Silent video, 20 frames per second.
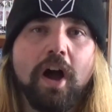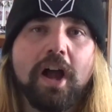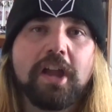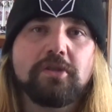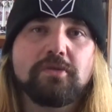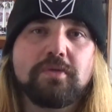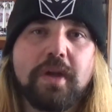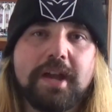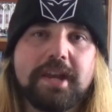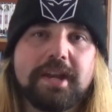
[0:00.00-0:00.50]
are
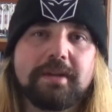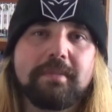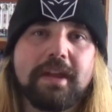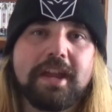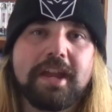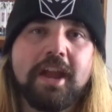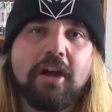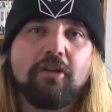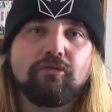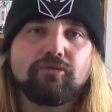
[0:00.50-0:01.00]
you hitting
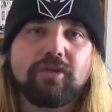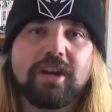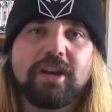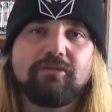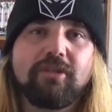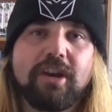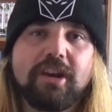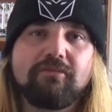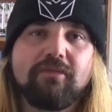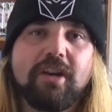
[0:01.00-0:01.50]
me?
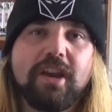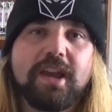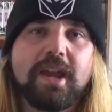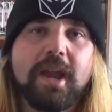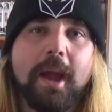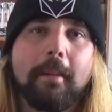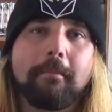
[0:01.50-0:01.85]
Re,